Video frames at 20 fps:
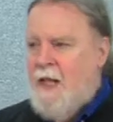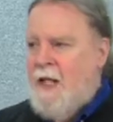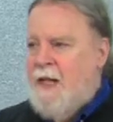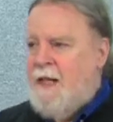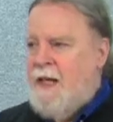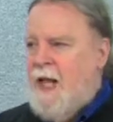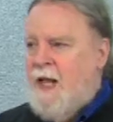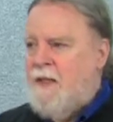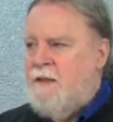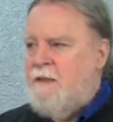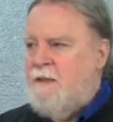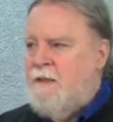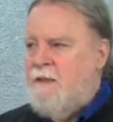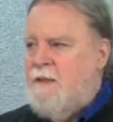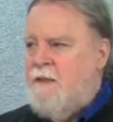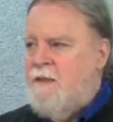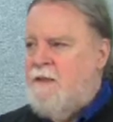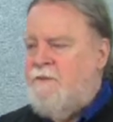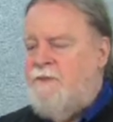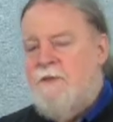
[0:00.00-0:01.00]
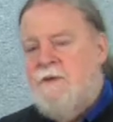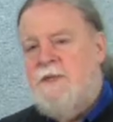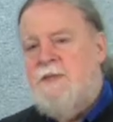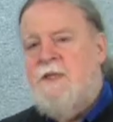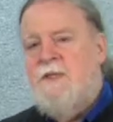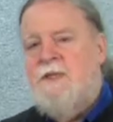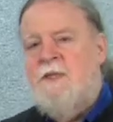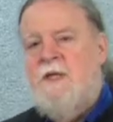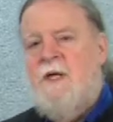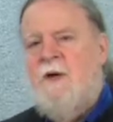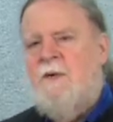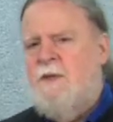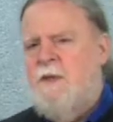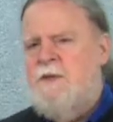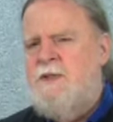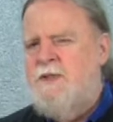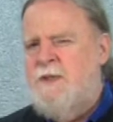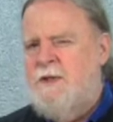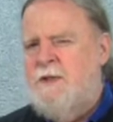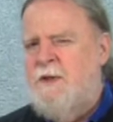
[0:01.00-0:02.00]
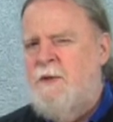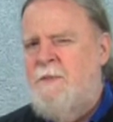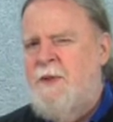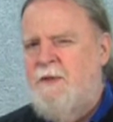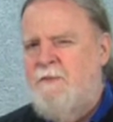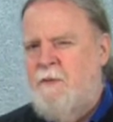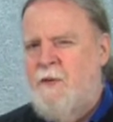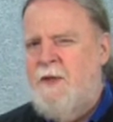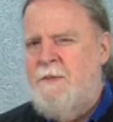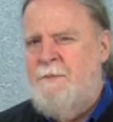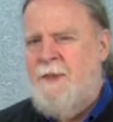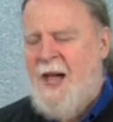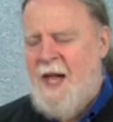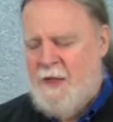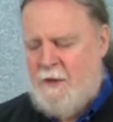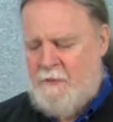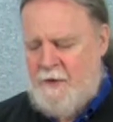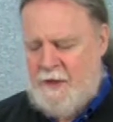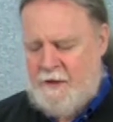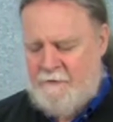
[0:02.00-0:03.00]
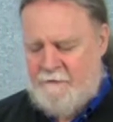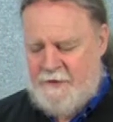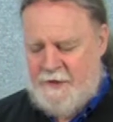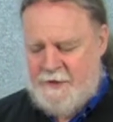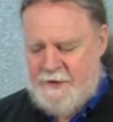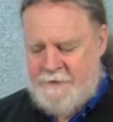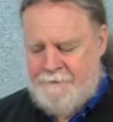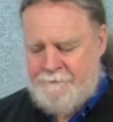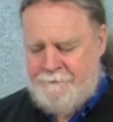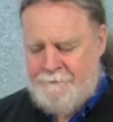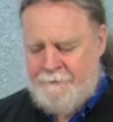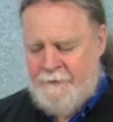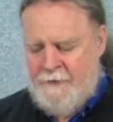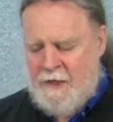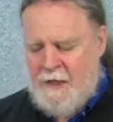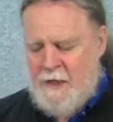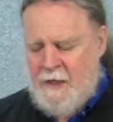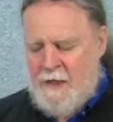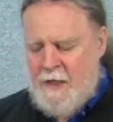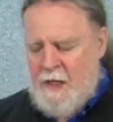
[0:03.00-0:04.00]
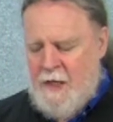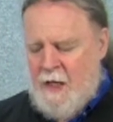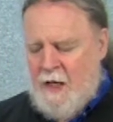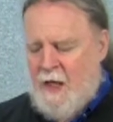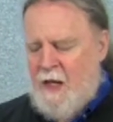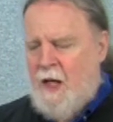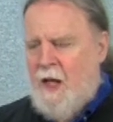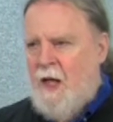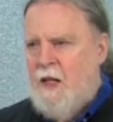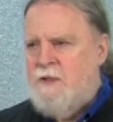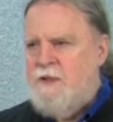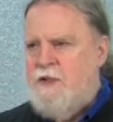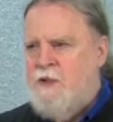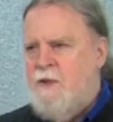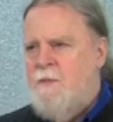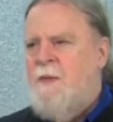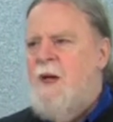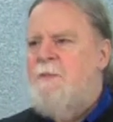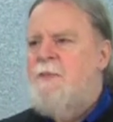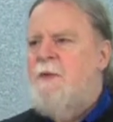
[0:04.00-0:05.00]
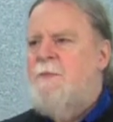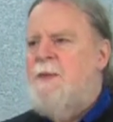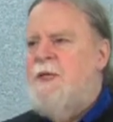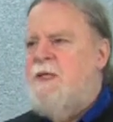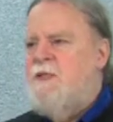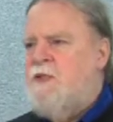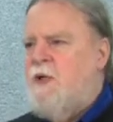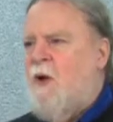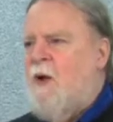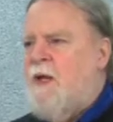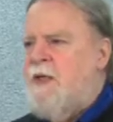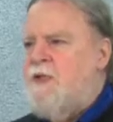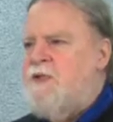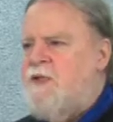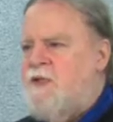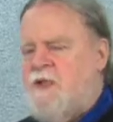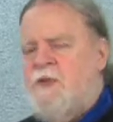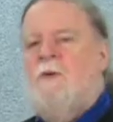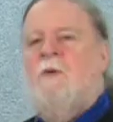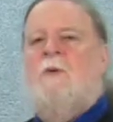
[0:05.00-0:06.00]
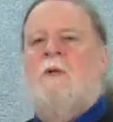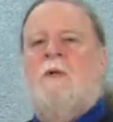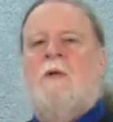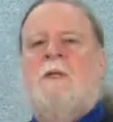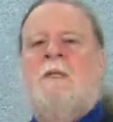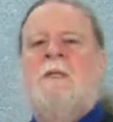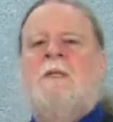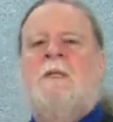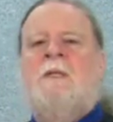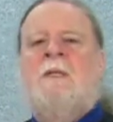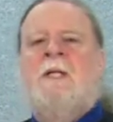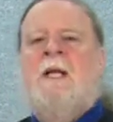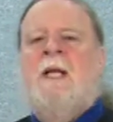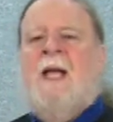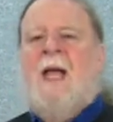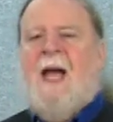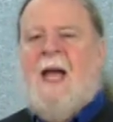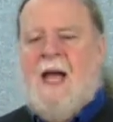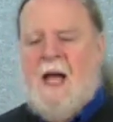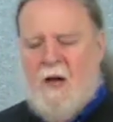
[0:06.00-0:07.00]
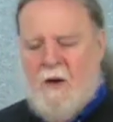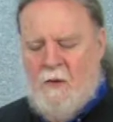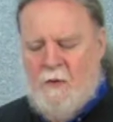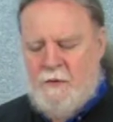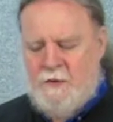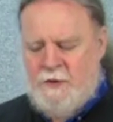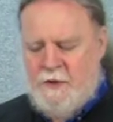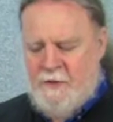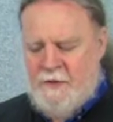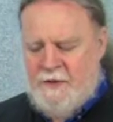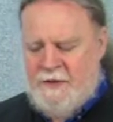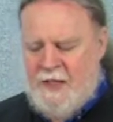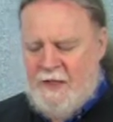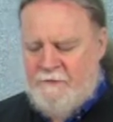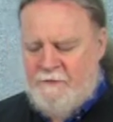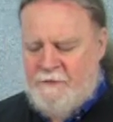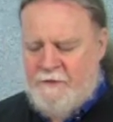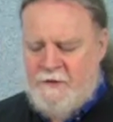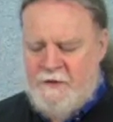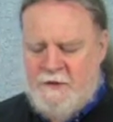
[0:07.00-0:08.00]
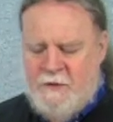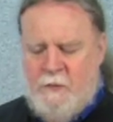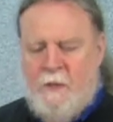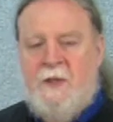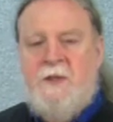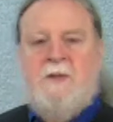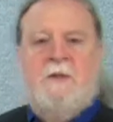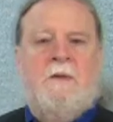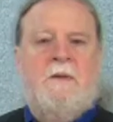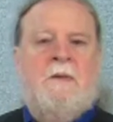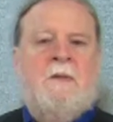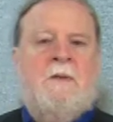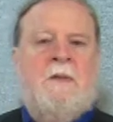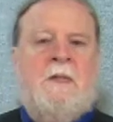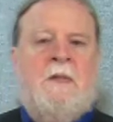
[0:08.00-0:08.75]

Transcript: Now, the first thing to know, just a little bit of quick background of this. Uh, do you remember being taught in school how during that first winter,